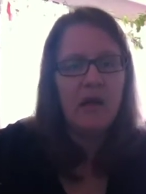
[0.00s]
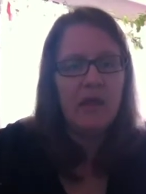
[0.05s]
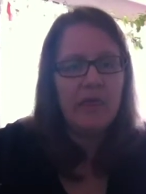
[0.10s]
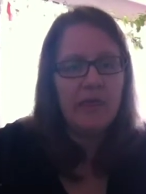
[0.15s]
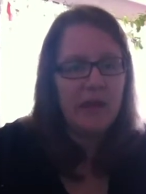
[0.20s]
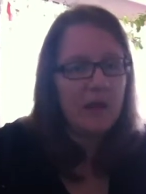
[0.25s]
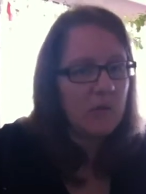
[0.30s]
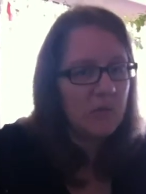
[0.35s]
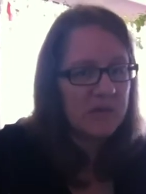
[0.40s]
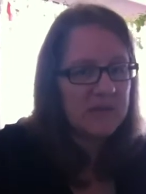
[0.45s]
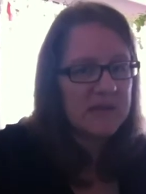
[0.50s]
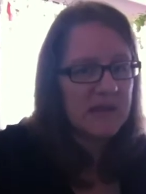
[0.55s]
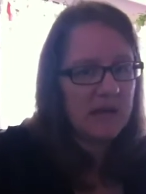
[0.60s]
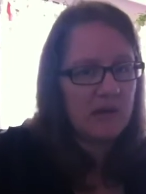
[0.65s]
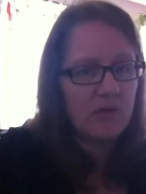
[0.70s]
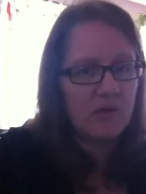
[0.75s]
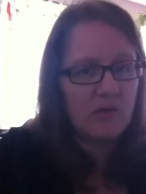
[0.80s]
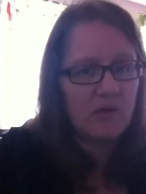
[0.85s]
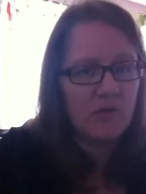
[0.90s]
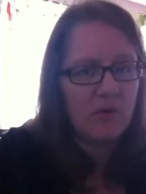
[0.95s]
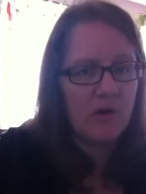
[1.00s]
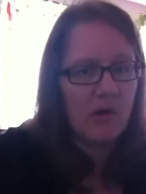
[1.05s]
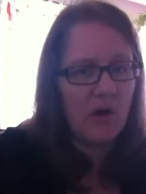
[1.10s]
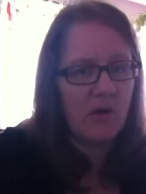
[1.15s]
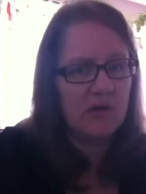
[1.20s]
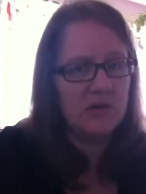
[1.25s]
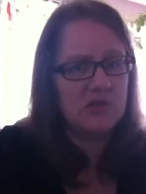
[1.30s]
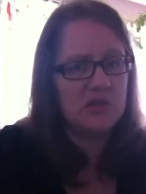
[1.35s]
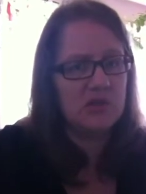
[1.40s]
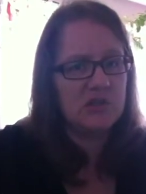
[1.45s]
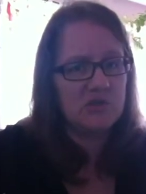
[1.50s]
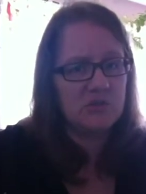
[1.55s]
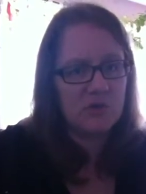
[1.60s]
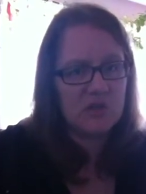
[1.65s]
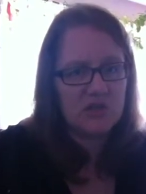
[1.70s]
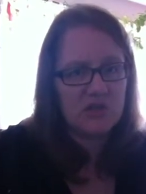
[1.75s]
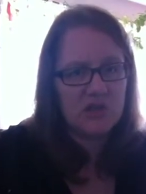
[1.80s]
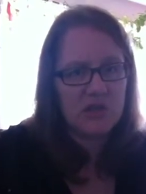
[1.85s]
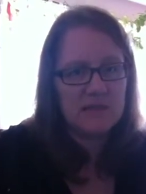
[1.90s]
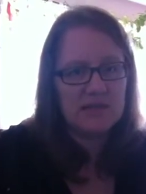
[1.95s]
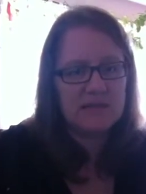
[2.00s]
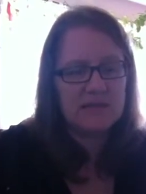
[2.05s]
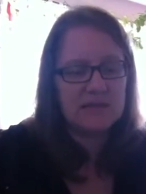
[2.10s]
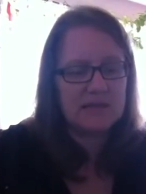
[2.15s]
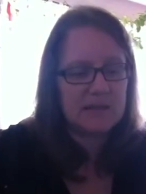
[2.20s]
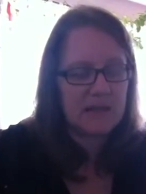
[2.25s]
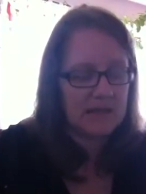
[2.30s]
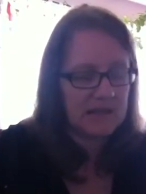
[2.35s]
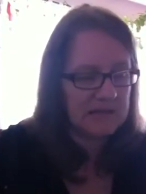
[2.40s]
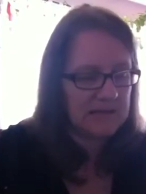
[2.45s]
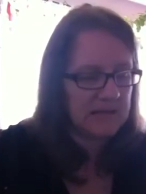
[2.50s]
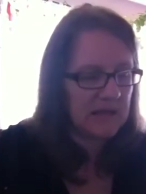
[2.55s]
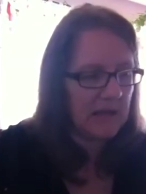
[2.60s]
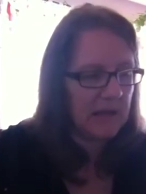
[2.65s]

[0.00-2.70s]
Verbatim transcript: I think it was an endocrinologist, which tests things